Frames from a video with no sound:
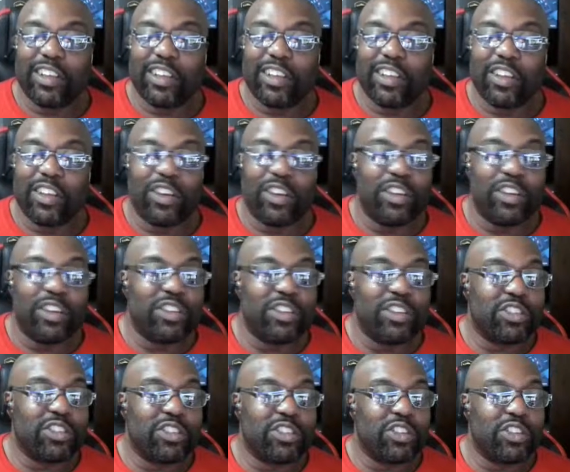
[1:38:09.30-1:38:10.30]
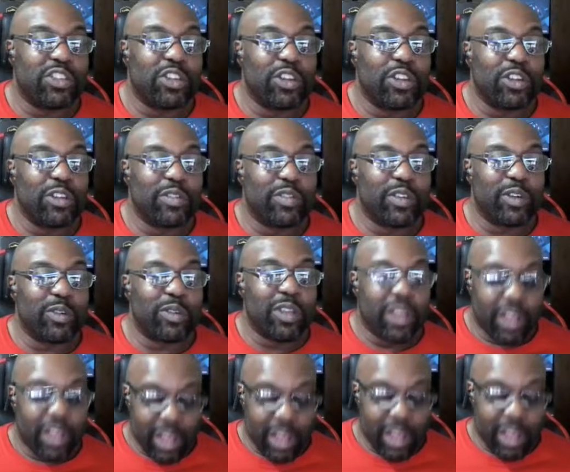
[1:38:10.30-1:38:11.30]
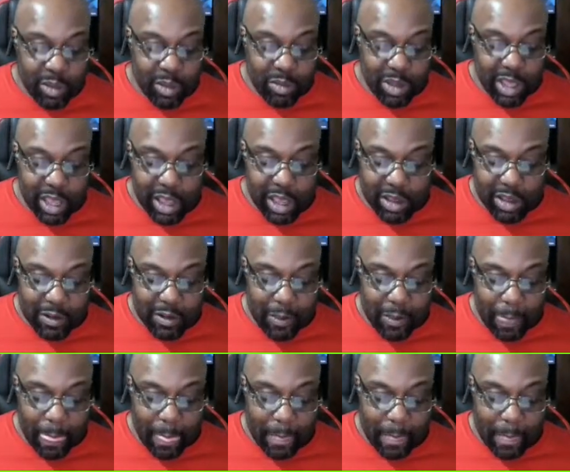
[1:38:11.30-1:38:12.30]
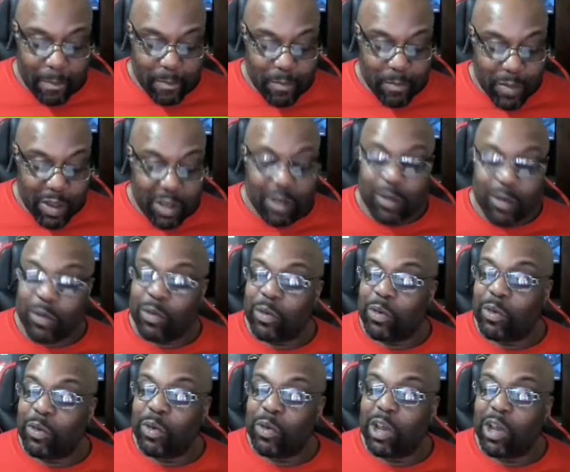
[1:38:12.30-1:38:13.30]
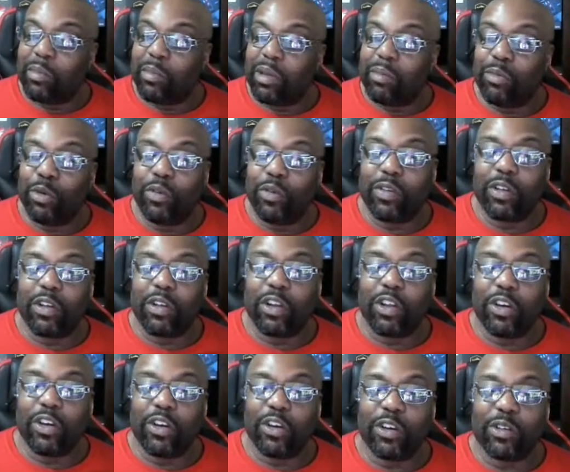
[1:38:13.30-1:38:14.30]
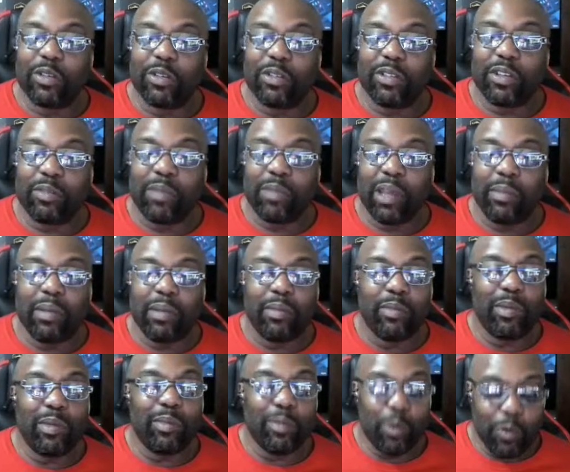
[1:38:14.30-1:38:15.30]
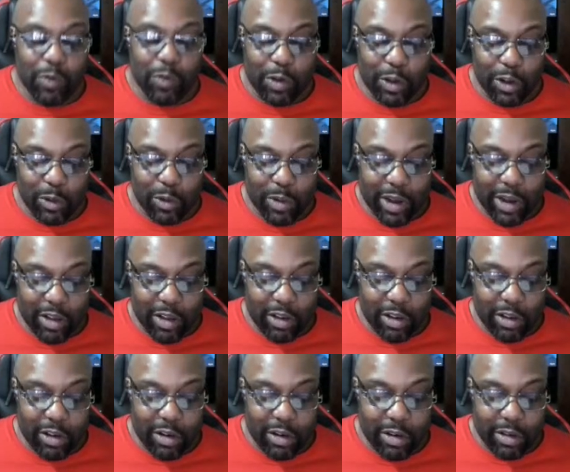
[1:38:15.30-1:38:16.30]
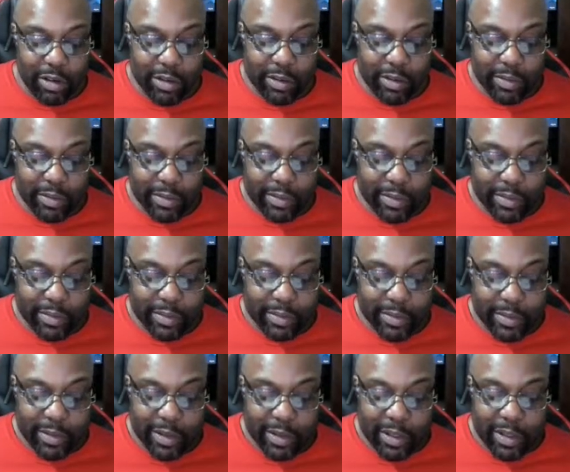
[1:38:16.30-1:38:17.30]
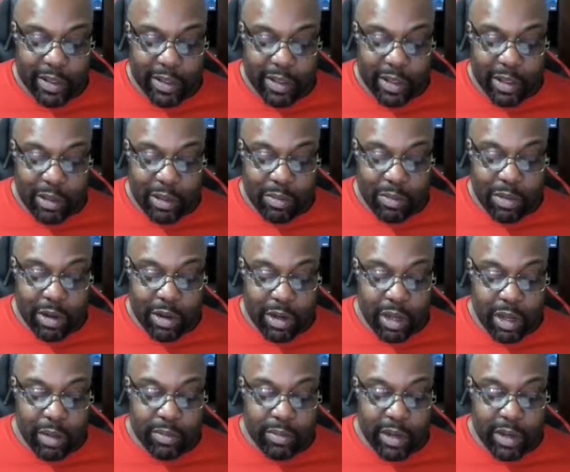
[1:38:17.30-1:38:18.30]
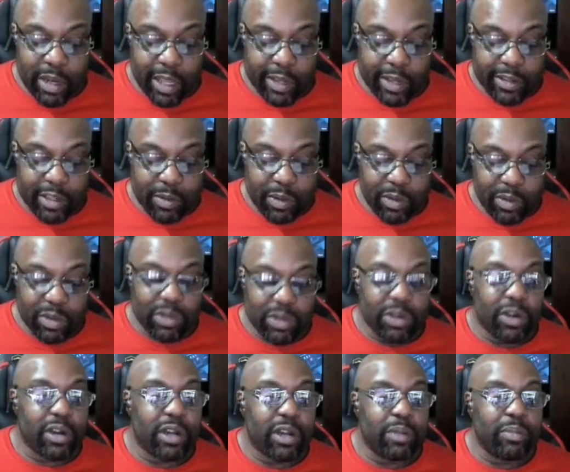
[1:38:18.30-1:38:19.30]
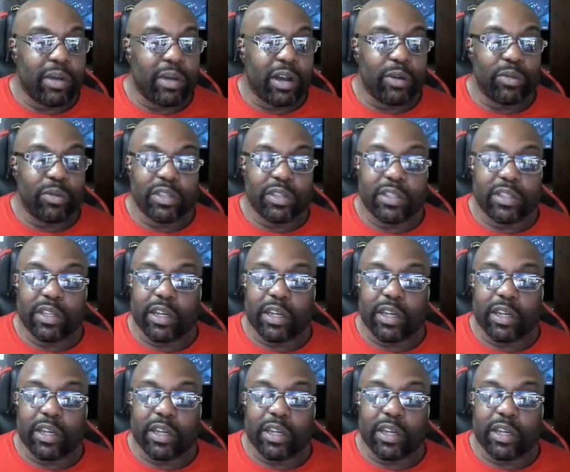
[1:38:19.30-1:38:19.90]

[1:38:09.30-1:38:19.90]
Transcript: Oh, you're still on the phone. But yeah, we're going to be moving along. Maybe we move along without Lawrence. But the next thing we were talking about was